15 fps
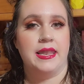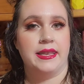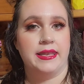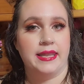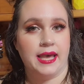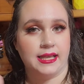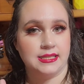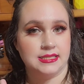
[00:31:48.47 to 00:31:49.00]

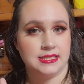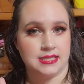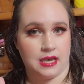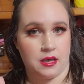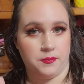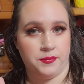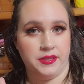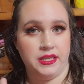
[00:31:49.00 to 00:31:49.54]
Next
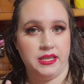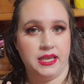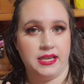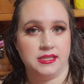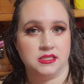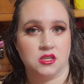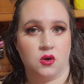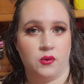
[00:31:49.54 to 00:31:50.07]
up
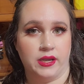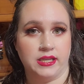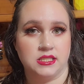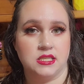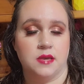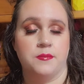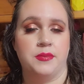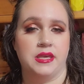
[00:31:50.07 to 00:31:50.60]
is going
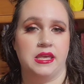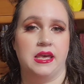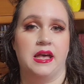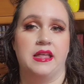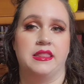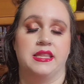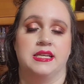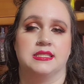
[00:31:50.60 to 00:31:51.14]
to be
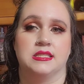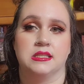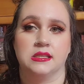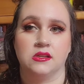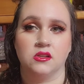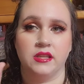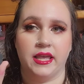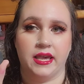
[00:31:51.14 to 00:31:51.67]
this
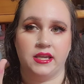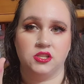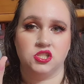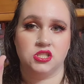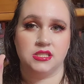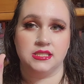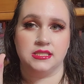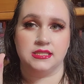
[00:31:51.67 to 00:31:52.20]
little
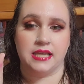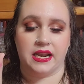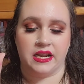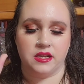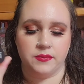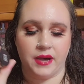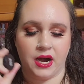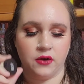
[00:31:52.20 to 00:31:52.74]
HD
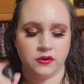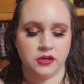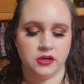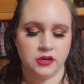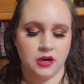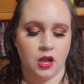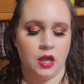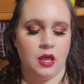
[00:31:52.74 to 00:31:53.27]
setting
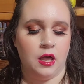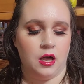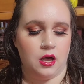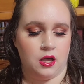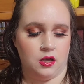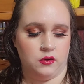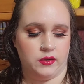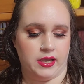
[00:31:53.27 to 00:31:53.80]
powder.
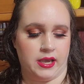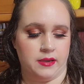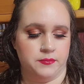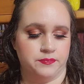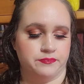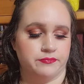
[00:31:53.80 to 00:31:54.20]
Okay.